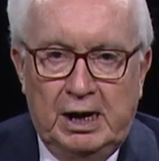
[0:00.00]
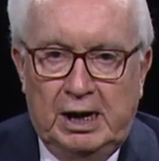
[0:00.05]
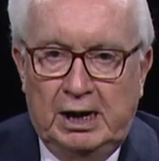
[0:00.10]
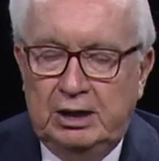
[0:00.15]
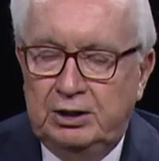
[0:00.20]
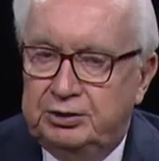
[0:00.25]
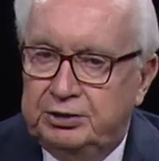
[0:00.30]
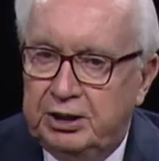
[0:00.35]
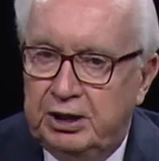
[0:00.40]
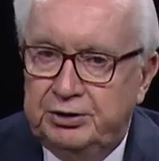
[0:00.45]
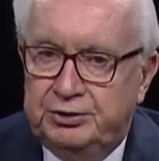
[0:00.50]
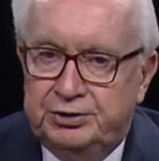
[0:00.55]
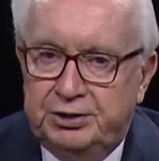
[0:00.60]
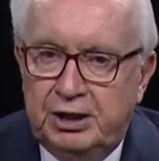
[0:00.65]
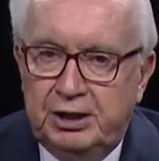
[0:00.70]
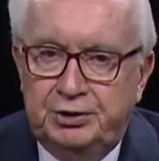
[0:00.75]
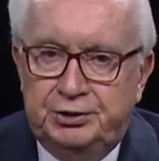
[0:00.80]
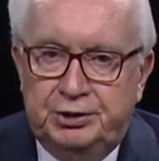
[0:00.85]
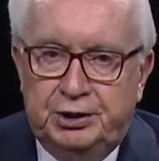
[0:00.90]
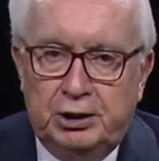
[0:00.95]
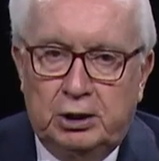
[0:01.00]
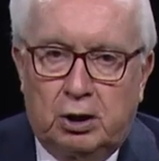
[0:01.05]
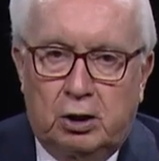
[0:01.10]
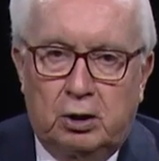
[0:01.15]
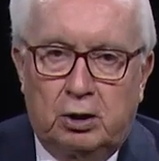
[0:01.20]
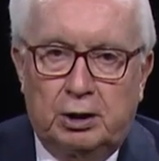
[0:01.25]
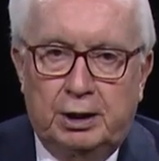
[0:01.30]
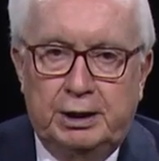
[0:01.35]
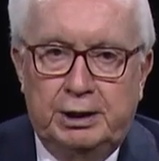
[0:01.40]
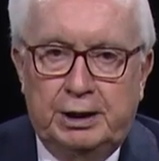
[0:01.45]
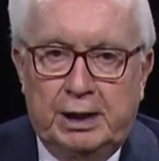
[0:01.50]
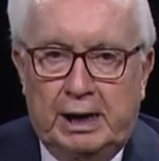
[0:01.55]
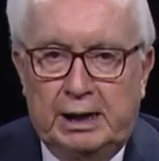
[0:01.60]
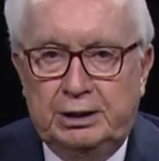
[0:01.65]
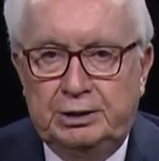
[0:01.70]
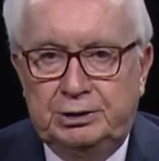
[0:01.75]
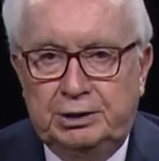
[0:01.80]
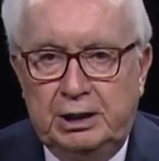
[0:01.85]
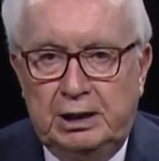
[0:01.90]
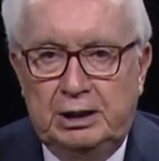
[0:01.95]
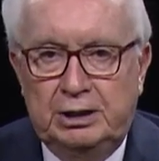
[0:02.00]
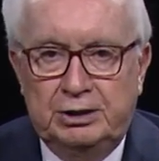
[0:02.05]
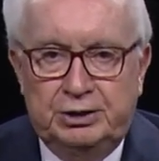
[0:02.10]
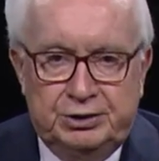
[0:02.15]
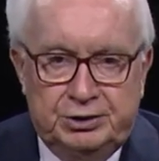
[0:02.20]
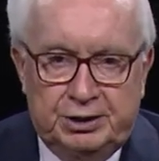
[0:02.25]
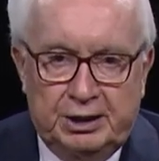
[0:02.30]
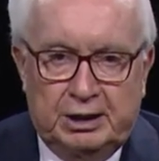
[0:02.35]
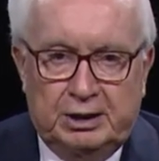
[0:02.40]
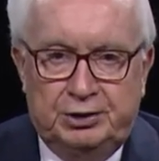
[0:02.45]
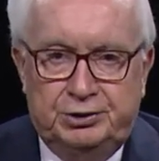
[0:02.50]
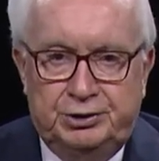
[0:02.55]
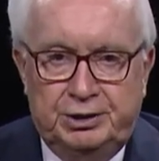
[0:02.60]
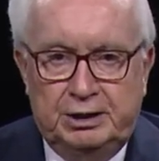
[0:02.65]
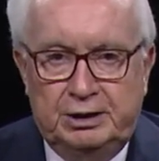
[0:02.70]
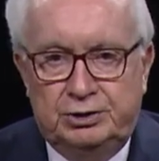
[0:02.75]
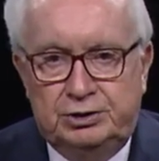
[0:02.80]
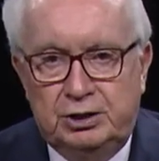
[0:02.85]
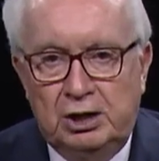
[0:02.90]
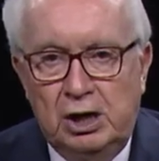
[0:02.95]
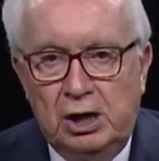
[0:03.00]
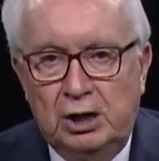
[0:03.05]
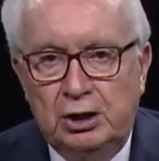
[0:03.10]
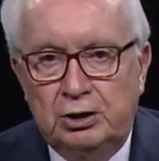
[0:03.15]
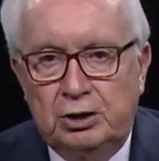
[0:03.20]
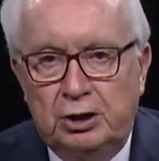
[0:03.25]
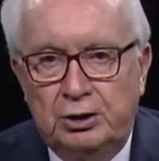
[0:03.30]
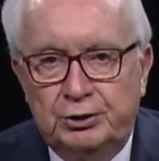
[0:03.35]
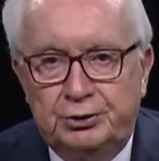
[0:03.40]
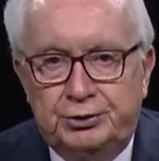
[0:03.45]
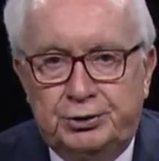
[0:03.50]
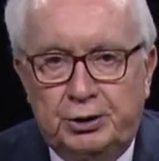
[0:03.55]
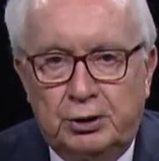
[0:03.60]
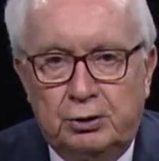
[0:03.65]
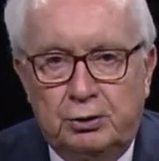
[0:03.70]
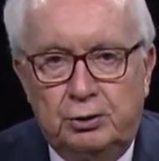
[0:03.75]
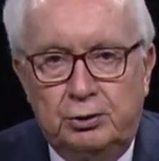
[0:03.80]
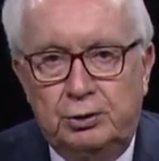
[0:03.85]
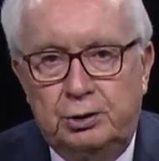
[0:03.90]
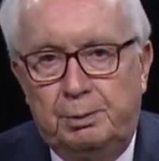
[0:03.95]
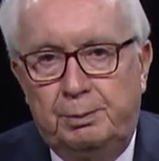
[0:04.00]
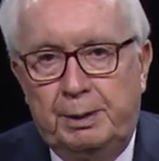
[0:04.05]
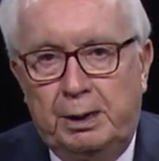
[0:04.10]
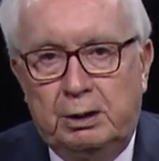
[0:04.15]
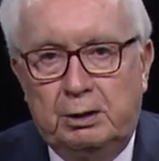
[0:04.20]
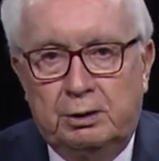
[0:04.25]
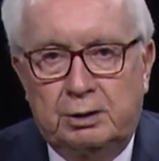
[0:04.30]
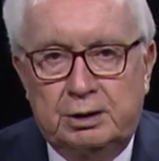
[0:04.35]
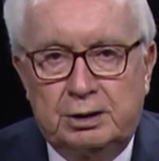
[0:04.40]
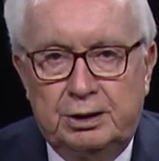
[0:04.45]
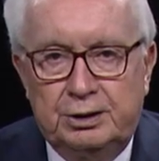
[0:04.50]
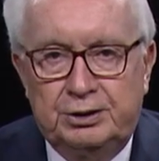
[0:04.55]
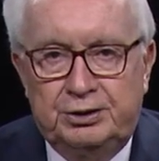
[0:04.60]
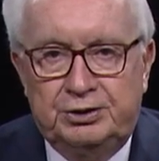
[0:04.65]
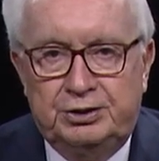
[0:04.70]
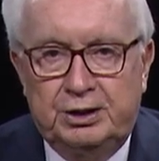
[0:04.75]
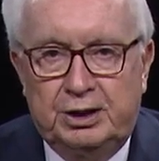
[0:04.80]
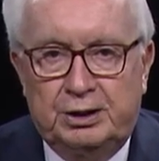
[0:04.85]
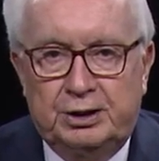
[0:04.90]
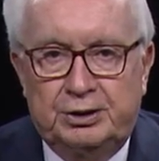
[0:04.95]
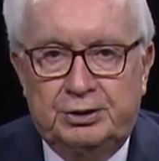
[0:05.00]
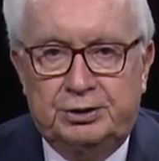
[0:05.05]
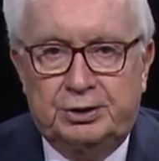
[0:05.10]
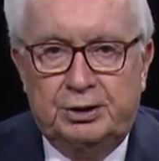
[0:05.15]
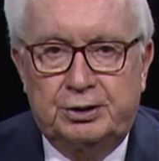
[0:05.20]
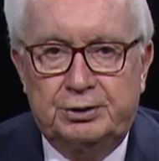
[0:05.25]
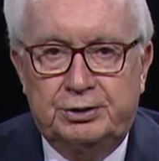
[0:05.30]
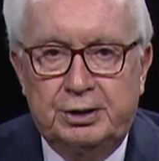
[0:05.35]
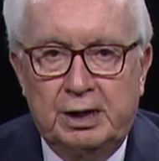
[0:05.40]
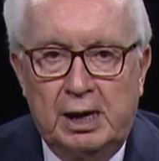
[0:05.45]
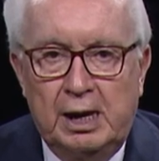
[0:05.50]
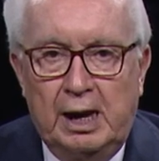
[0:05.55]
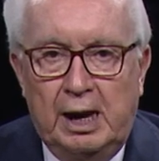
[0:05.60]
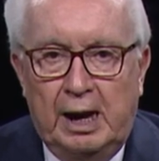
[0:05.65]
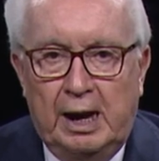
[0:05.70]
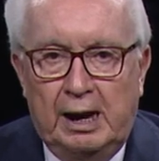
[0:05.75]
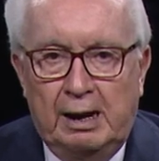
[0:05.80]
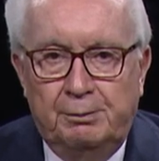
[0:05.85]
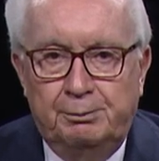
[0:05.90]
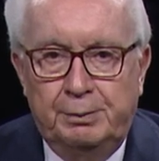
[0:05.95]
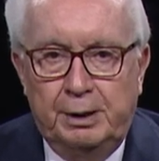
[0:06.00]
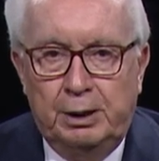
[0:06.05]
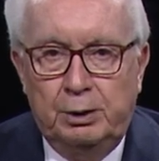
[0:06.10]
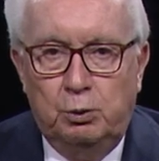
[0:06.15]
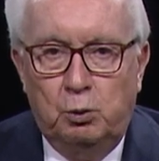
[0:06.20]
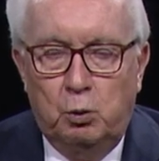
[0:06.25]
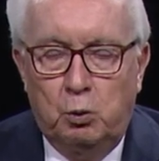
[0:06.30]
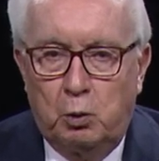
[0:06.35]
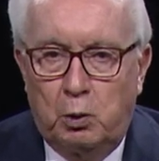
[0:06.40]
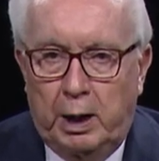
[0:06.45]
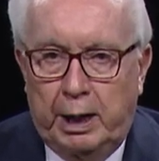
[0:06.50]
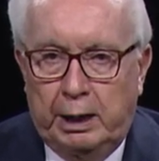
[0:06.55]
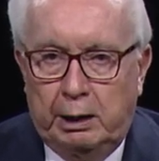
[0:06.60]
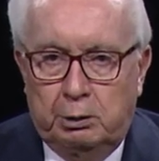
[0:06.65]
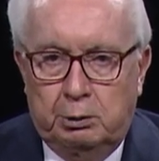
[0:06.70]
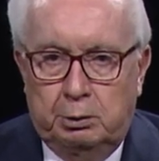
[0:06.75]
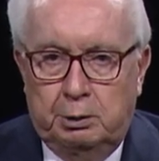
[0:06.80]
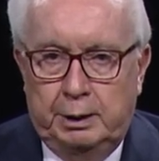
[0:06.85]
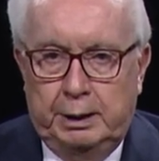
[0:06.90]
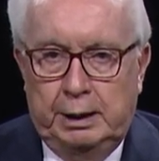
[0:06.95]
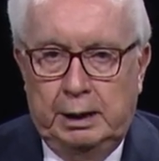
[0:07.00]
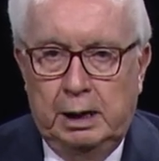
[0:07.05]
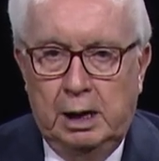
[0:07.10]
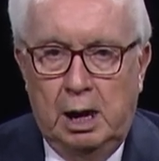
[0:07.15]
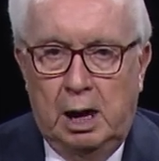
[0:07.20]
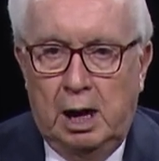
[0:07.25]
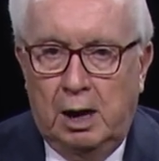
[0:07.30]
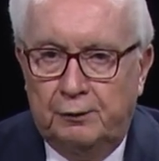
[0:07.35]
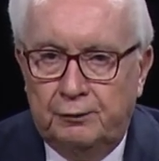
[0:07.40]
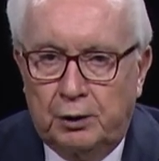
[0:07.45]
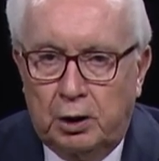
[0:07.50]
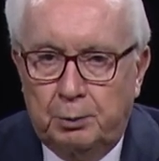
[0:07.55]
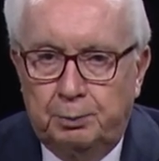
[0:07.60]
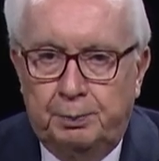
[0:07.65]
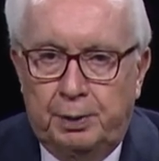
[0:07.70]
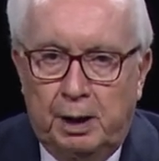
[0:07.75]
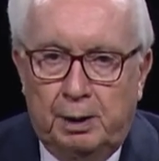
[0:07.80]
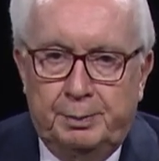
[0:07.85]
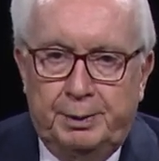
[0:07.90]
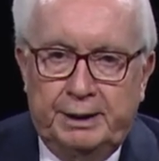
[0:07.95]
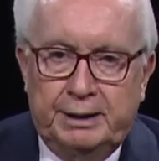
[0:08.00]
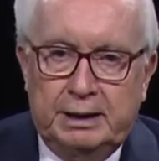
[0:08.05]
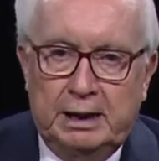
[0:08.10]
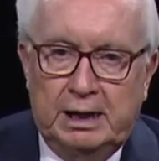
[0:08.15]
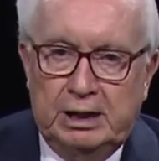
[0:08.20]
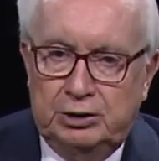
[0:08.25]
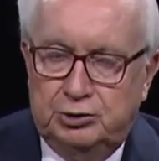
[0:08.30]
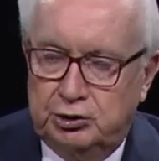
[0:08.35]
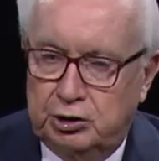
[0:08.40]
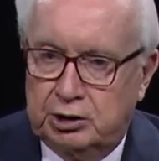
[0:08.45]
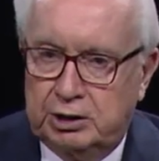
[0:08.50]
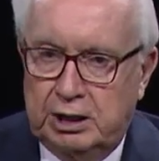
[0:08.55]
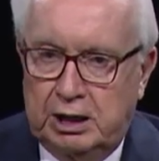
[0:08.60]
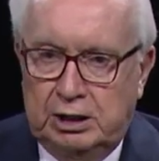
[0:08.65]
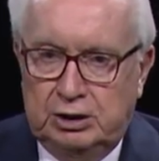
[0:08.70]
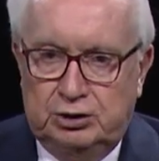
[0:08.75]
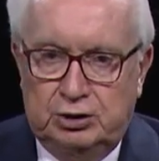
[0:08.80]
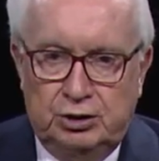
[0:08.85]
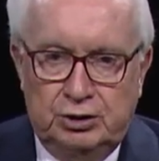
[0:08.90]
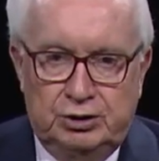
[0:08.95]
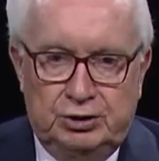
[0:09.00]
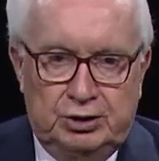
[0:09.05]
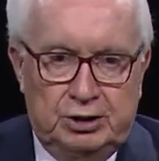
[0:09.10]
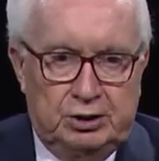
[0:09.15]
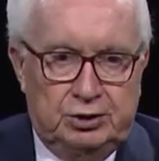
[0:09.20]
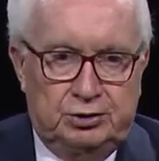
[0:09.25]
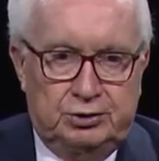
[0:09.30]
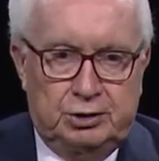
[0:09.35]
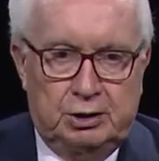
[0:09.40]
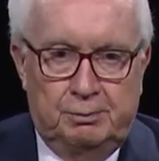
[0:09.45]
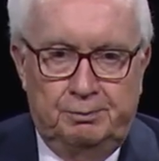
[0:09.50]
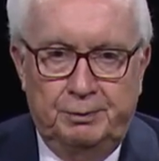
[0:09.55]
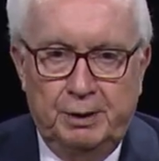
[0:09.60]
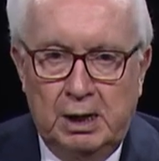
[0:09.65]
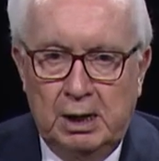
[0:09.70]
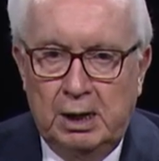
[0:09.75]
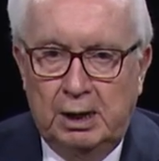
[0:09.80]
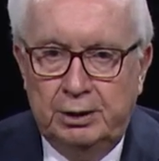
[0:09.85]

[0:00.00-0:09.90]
He said, since the early 1960s, concerned American citizens have been wary of our public education system.